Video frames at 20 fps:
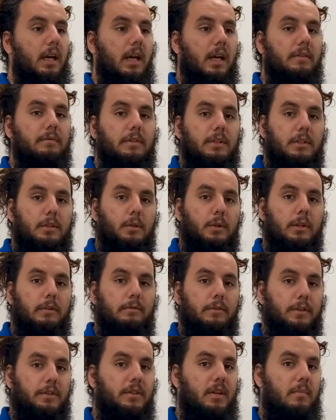inventory
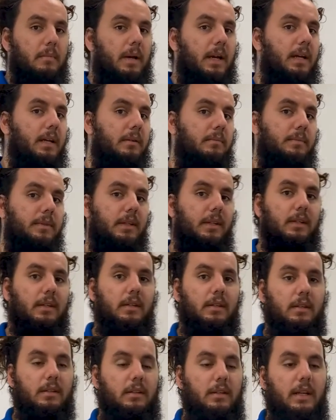for some items
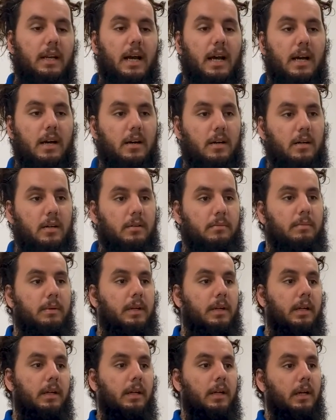and not all,
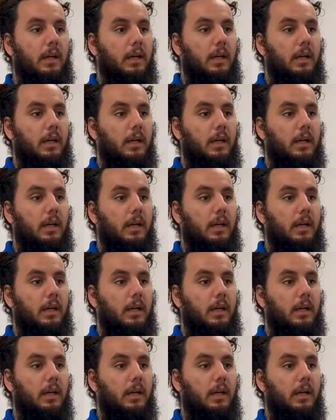but